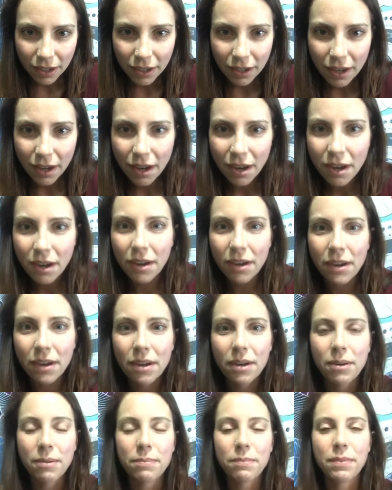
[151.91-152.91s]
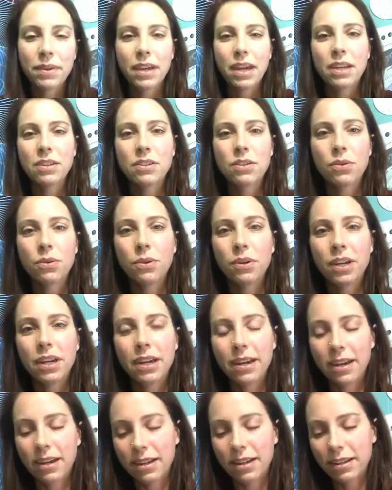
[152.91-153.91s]
And
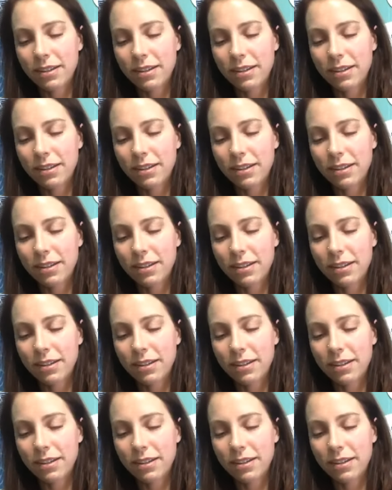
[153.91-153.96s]
Toya.